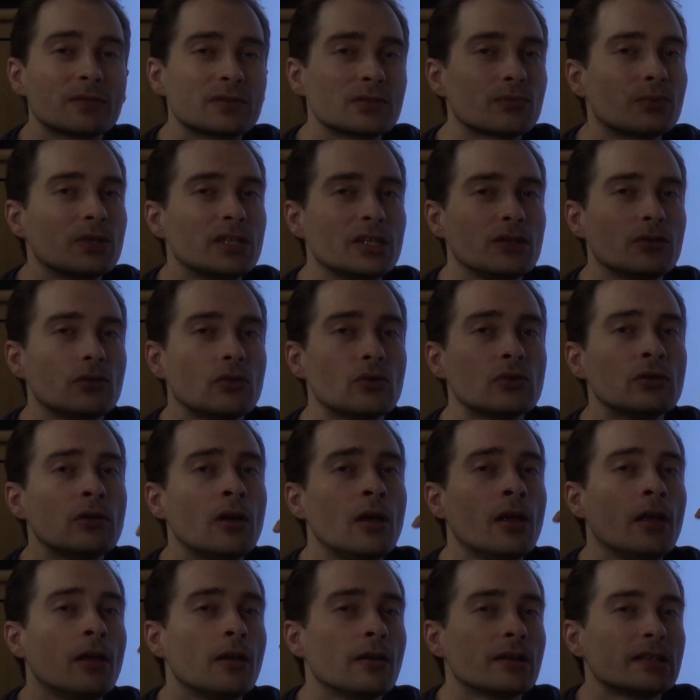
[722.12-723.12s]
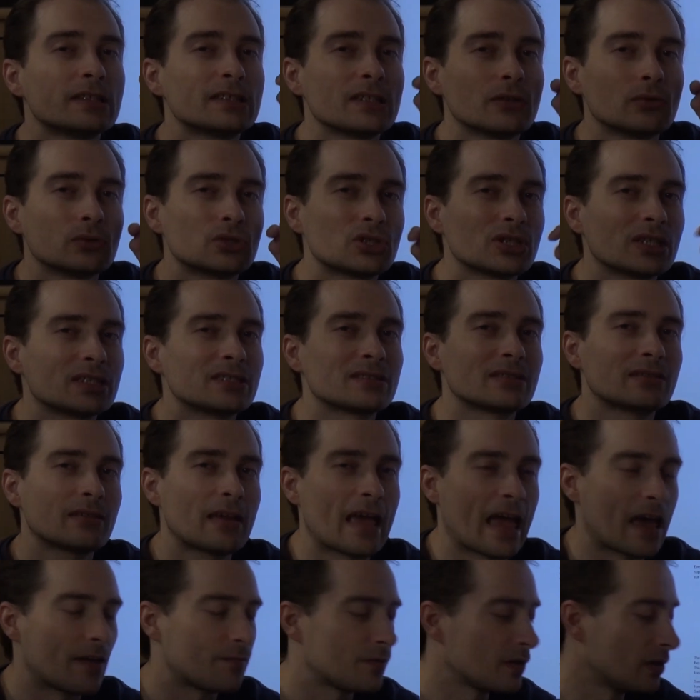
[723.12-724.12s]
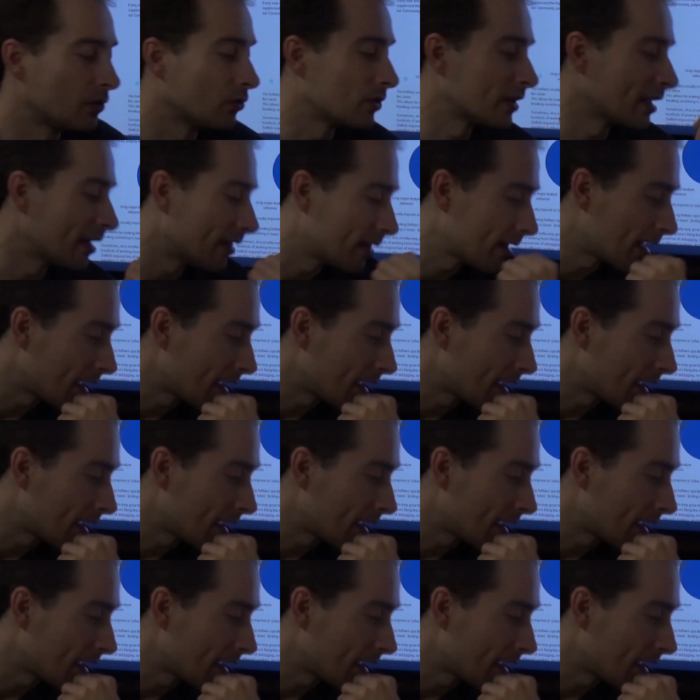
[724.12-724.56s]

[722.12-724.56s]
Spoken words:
of the video, so just have a look at